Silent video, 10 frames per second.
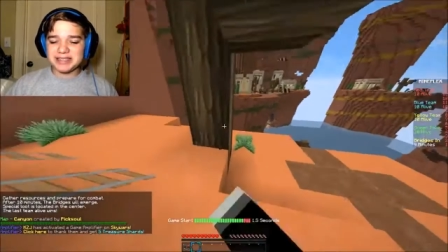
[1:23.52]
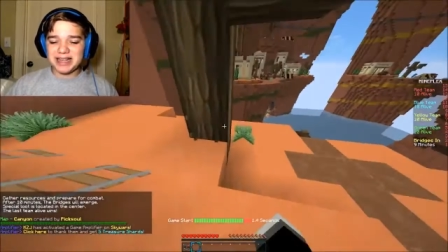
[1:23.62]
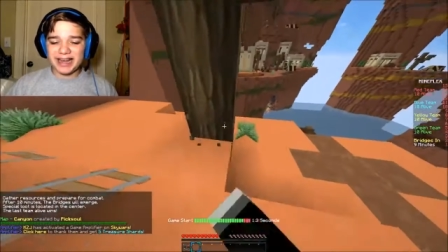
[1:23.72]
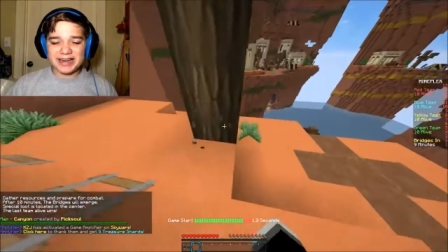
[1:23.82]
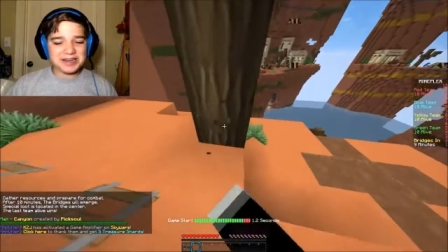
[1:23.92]

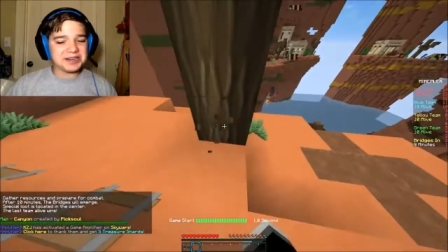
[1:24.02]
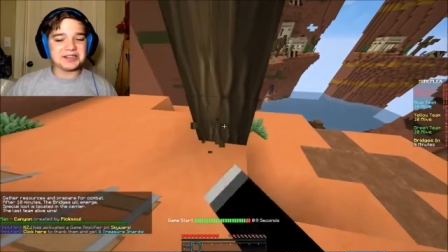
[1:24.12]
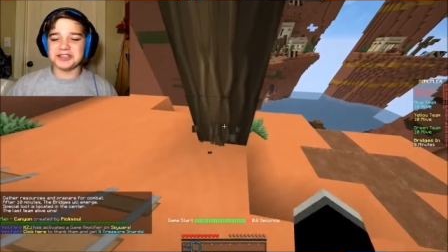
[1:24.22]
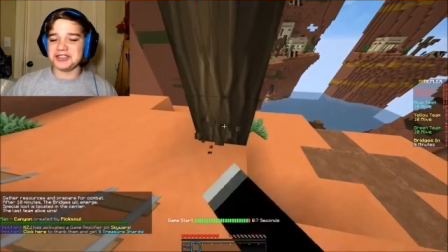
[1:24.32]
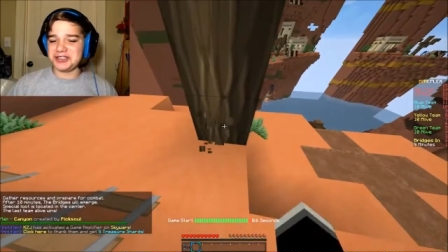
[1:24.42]
I need to
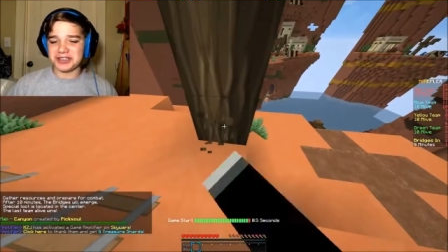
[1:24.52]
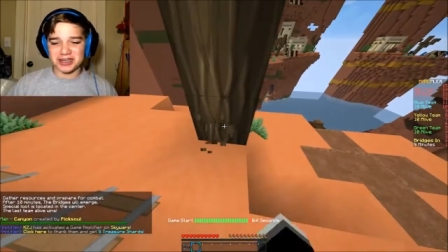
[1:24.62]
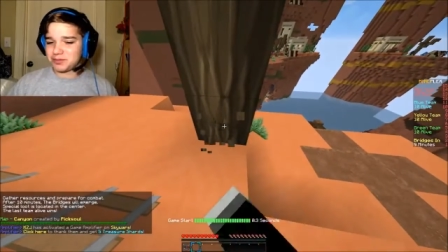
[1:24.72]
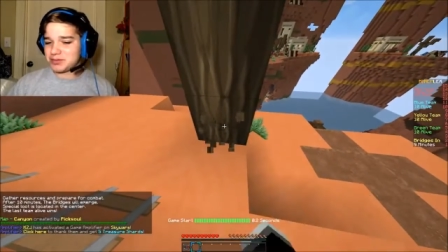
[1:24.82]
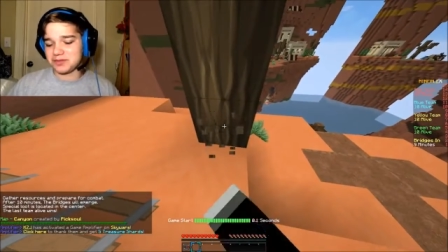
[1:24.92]
just shut
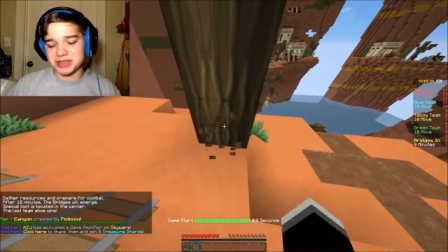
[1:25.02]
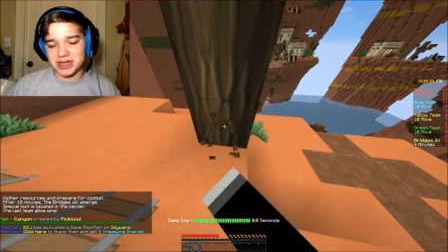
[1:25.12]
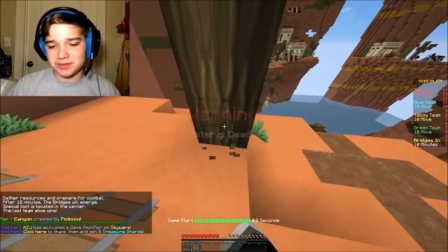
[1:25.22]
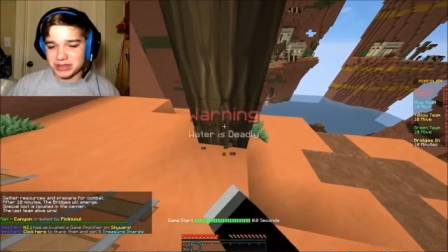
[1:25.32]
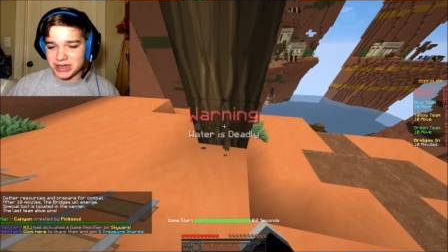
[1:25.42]
up
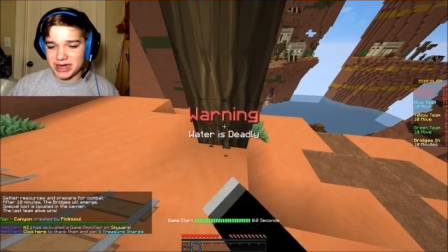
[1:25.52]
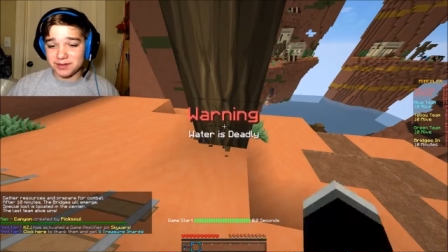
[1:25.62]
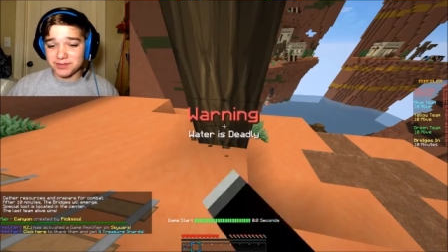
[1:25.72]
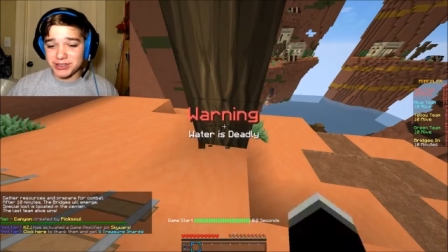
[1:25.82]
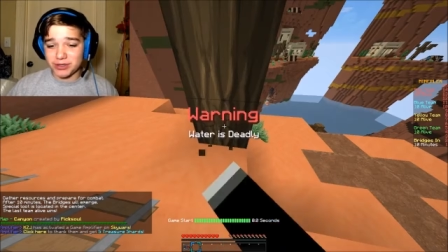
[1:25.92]
sometimes. I
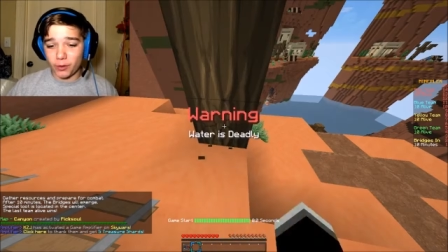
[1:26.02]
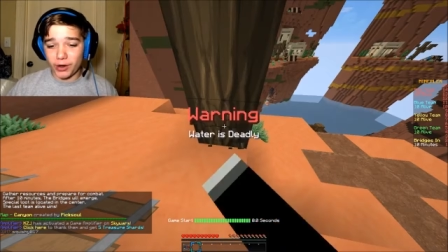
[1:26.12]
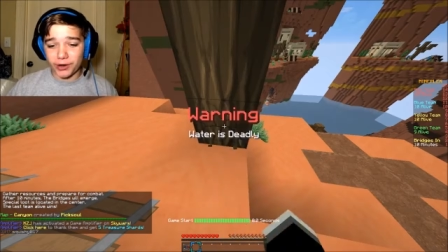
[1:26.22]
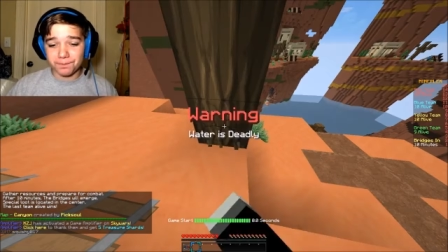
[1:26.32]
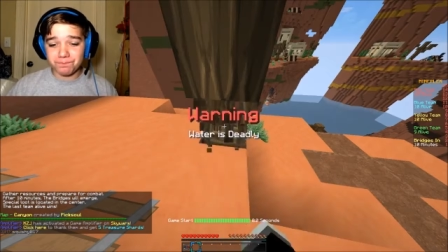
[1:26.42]
am so
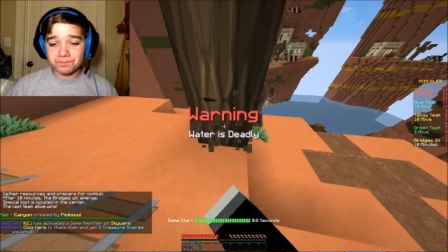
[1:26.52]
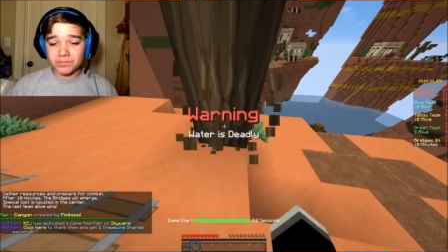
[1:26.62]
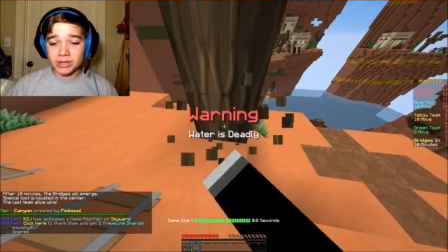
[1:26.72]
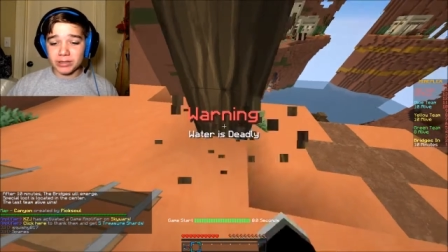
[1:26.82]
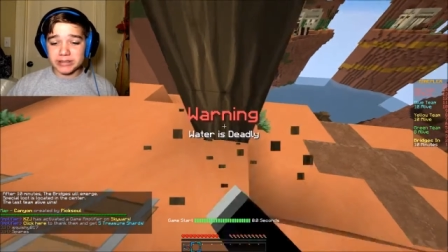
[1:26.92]
weird.
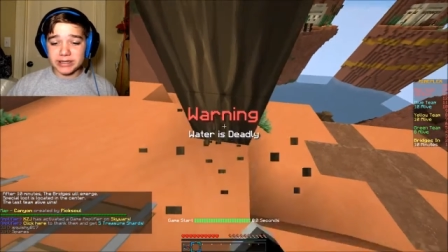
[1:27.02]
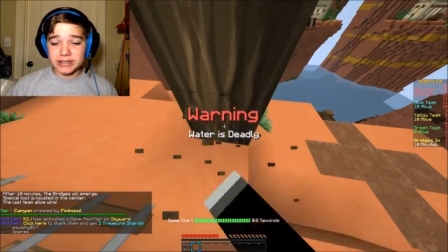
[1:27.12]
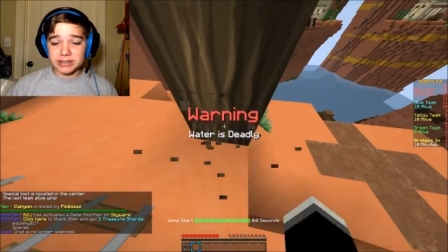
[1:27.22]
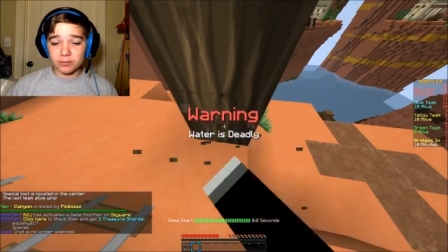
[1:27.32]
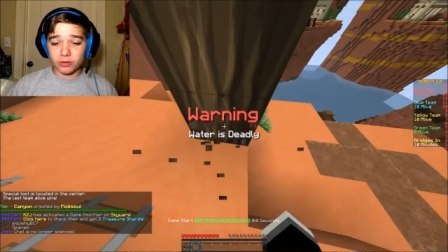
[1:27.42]
Let's get
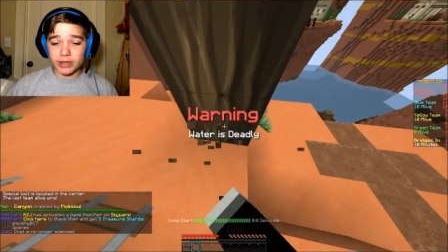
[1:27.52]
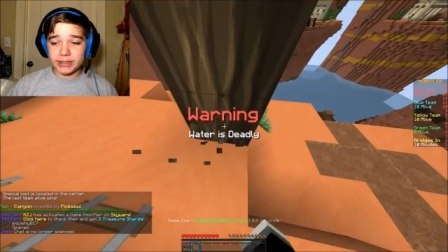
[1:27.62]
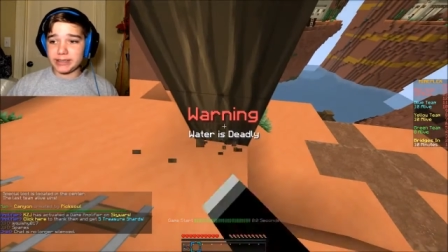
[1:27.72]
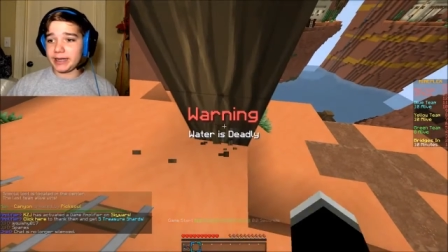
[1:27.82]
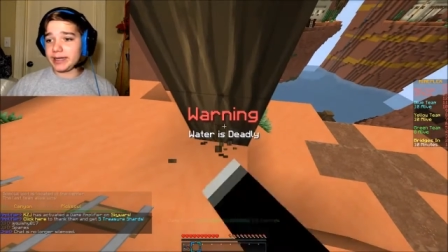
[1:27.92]
some
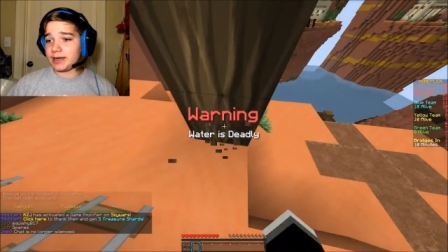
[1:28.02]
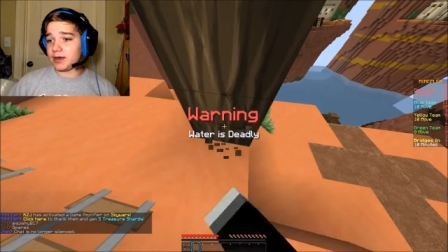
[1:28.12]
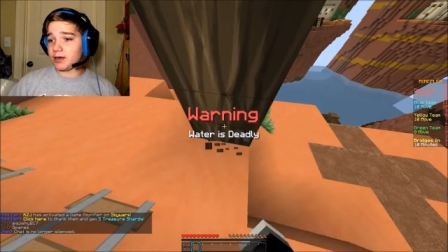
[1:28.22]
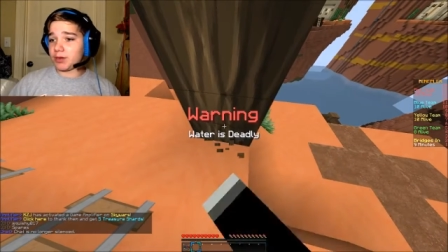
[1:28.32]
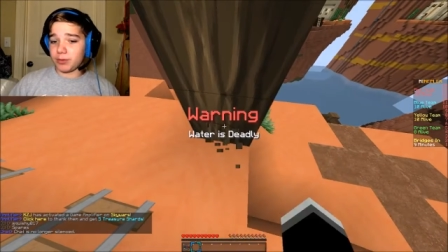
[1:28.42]
wood. Dang it,
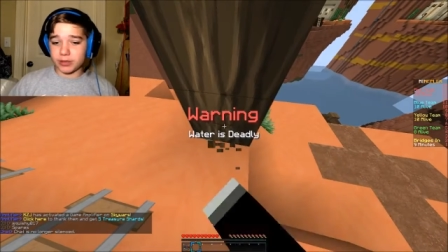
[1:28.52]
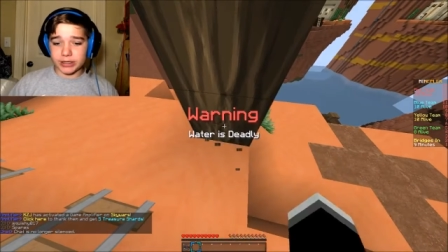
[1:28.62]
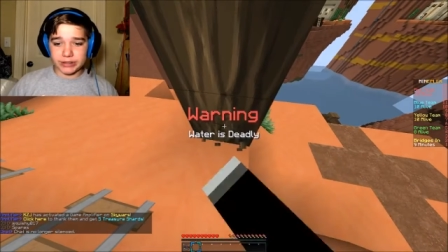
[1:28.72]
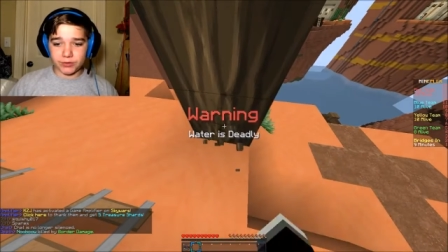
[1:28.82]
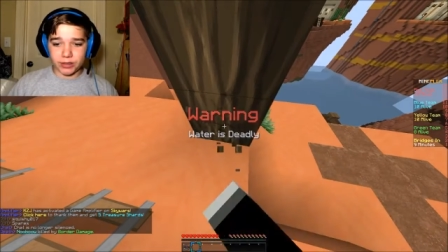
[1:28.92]
um, I broke
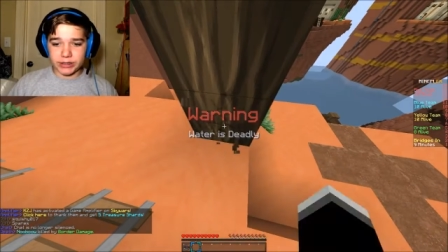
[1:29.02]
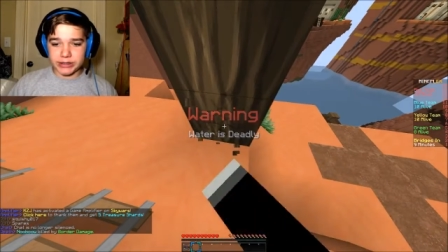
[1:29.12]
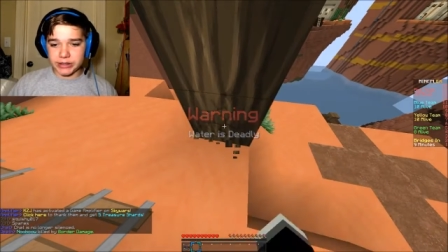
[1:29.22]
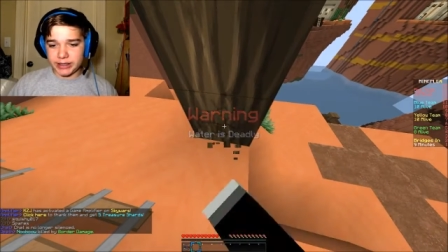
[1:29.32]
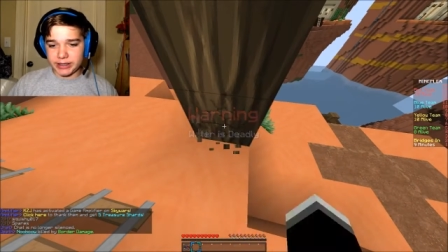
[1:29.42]
it too early,
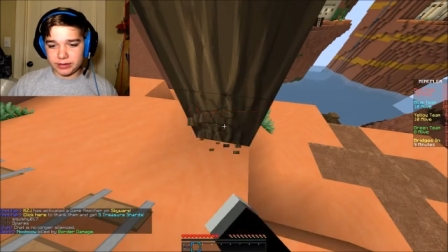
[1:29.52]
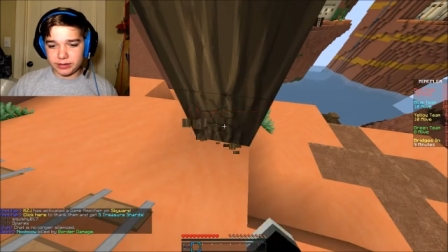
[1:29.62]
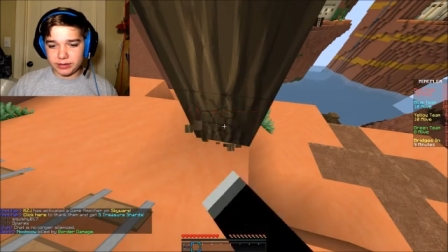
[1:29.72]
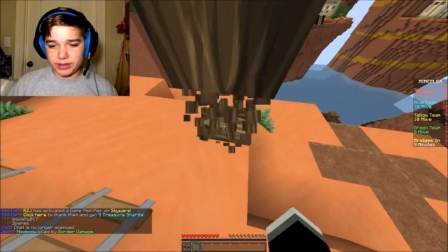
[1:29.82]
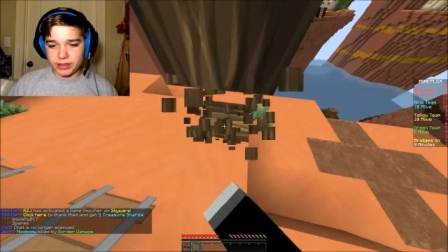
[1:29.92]
so I didn't
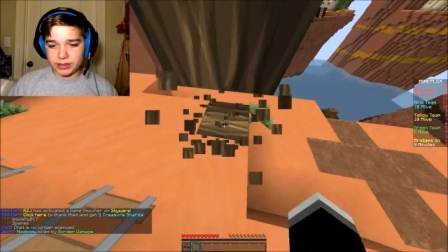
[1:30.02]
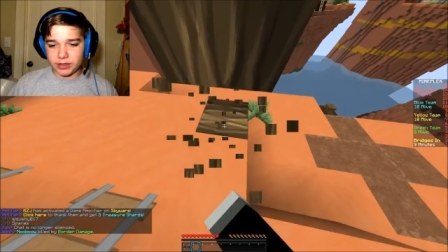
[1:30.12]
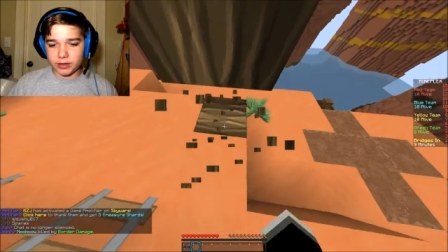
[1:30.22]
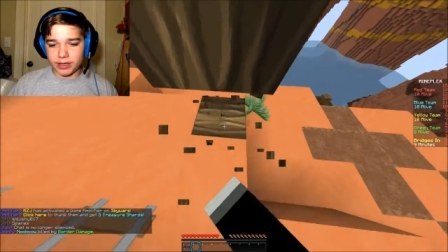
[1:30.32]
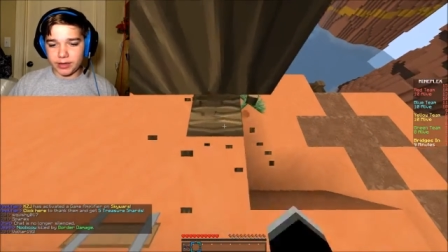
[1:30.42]
get it.
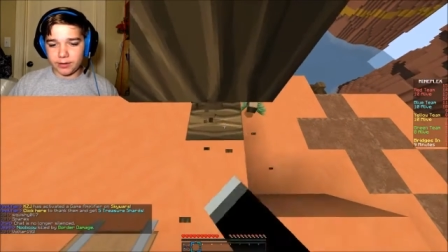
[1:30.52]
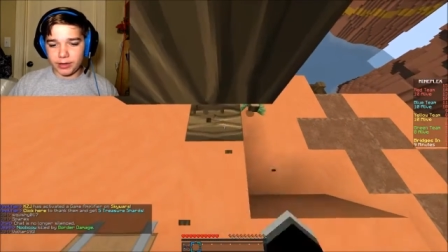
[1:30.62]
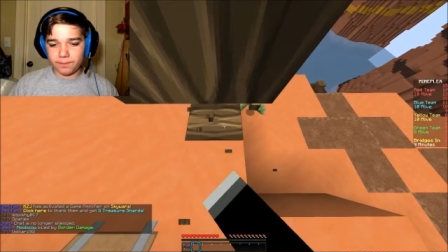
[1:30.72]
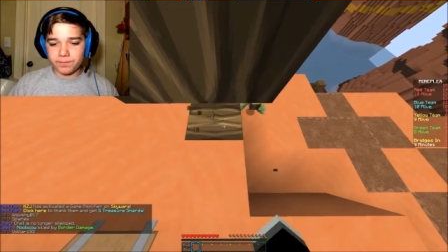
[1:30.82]
Okay, there we go.